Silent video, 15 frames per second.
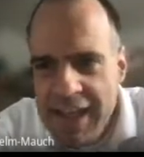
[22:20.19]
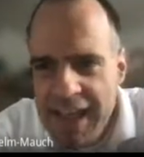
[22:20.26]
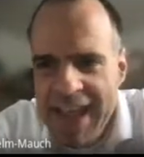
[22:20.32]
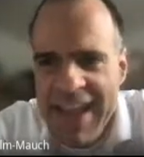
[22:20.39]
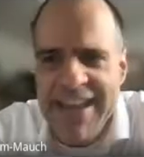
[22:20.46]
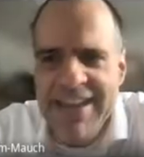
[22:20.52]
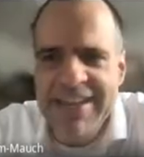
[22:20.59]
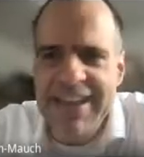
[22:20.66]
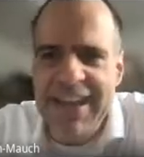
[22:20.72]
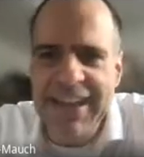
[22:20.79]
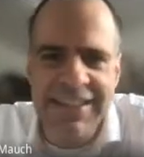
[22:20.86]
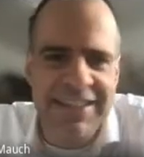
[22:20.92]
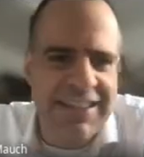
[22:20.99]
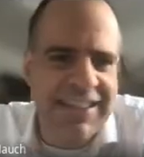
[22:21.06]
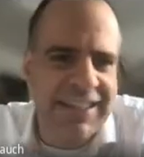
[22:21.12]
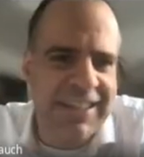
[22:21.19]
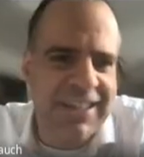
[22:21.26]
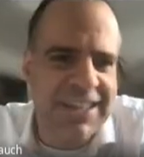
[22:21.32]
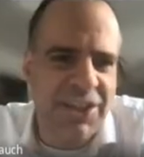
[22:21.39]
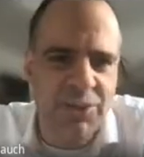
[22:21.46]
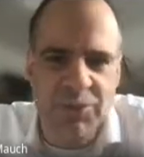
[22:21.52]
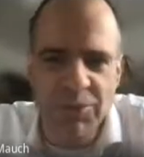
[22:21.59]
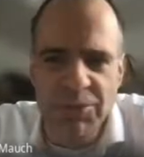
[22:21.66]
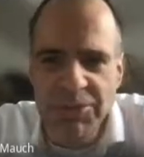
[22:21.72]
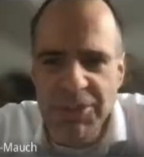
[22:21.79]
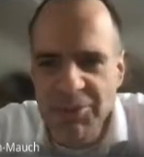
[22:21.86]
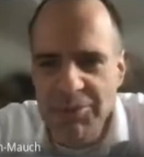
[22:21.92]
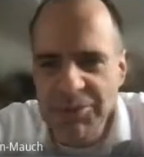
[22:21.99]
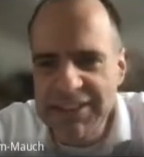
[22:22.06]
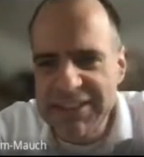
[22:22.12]
And ideally, you
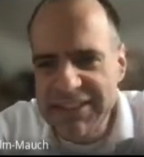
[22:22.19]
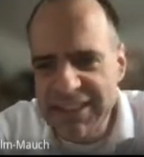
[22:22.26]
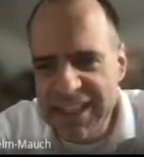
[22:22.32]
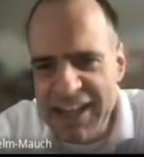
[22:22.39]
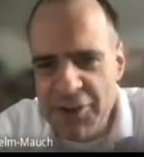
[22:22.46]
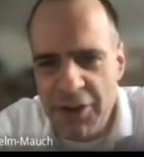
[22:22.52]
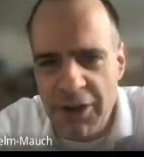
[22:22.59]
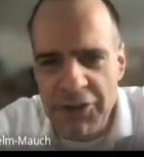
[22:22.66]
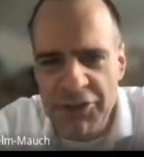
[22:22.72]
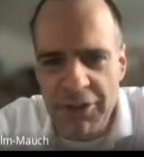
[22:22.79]
use C0